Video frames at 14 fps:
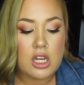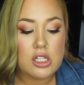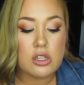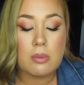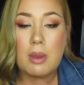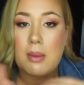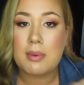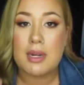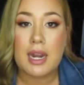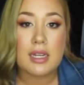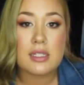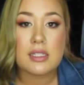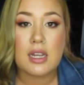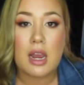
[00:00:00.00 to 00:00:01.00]
So maybe
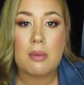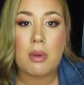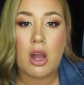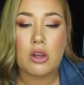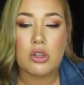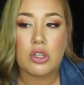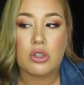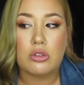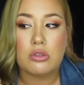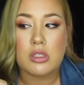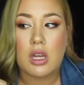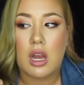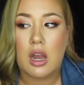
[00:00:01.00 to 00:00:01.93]
next time I'll use